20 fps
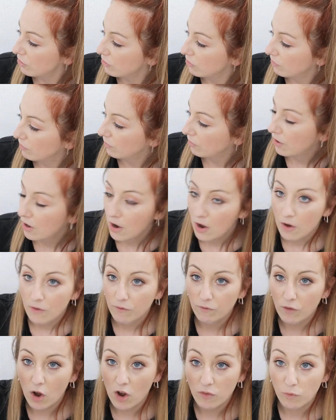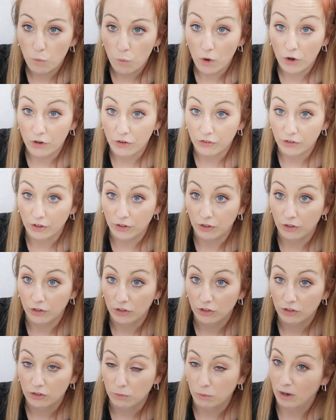two, five one and done
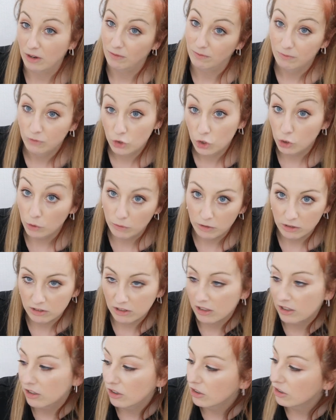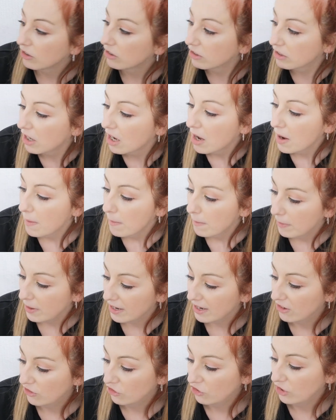looks. Well, two and done looks. But
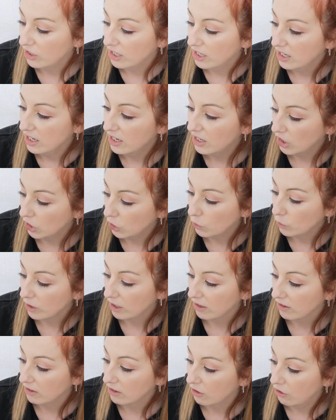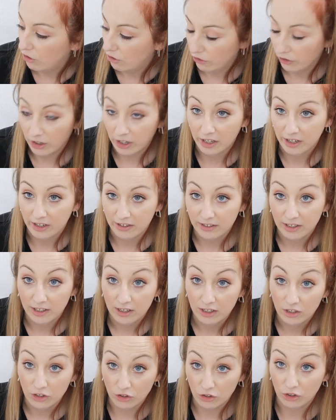literally in the crease, on the lid,
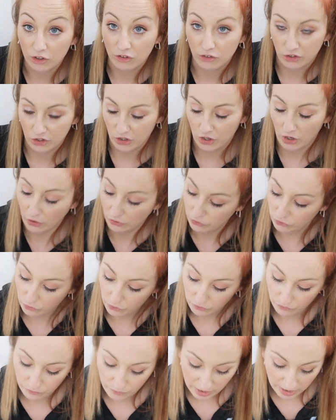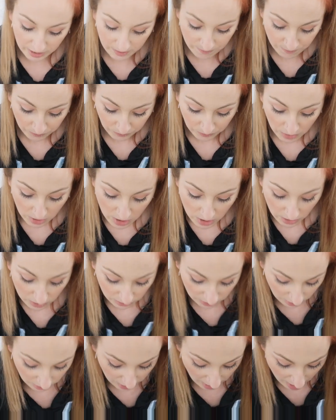you're good to go sort of thing.
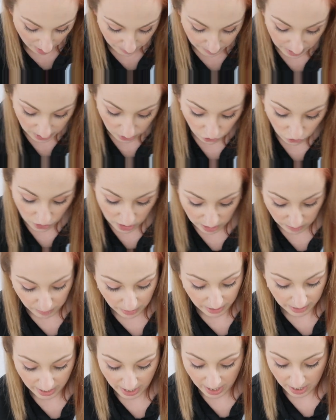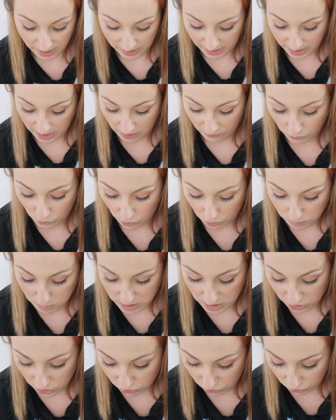So yeah, I'd be intrigued by that. And then I've got the
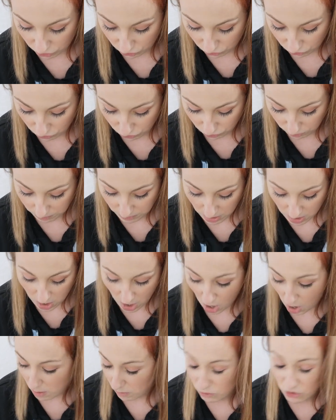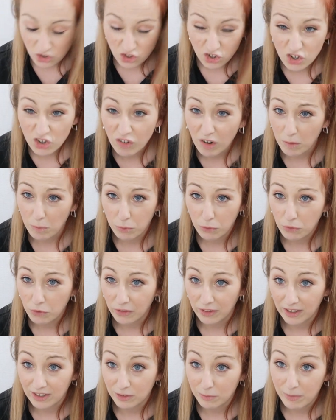Meteor Storm. I'm sure I brought
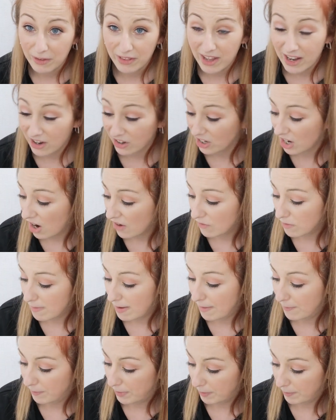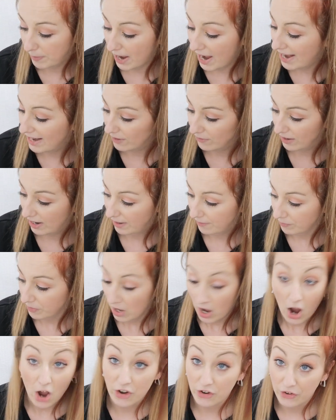this, but then I can't remember. But anyway,
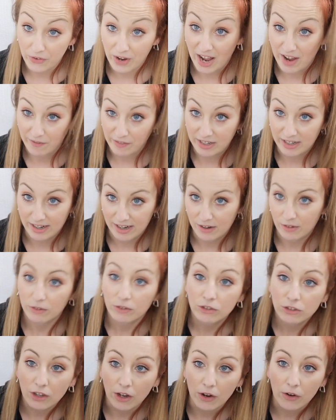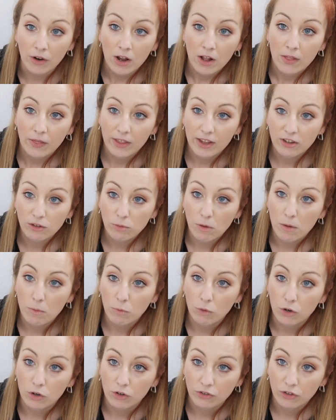I don't have it now. So this one
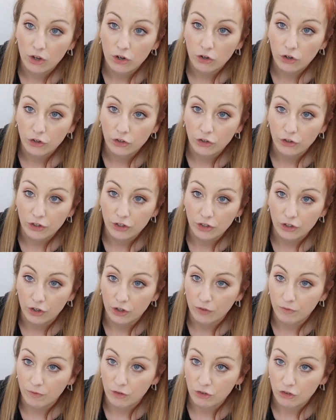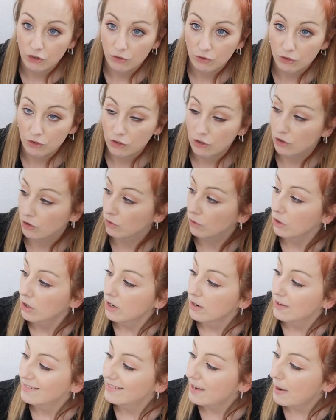was 9.99 reduced to
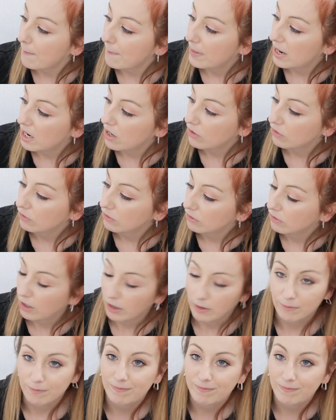£10. No,